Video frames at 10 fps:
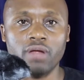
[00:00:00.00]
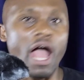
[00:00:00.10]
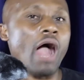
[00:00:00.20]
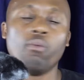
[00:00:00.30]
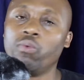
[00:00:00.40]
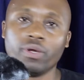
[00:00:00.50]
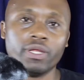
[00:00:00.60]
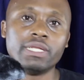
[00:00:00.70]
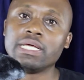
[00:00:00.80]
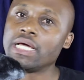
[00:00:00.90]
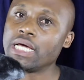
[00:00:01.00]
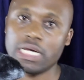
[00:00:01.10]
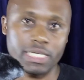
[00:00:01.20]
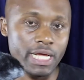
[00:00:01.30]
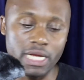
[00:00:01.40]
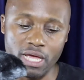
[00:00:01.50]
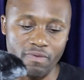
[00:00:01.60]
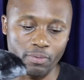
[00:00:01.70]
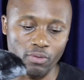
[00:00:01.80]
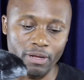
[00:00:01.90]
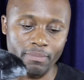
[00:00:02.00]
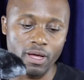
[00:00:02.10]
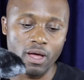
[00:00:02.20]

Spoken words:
I wouldn't really have a problem.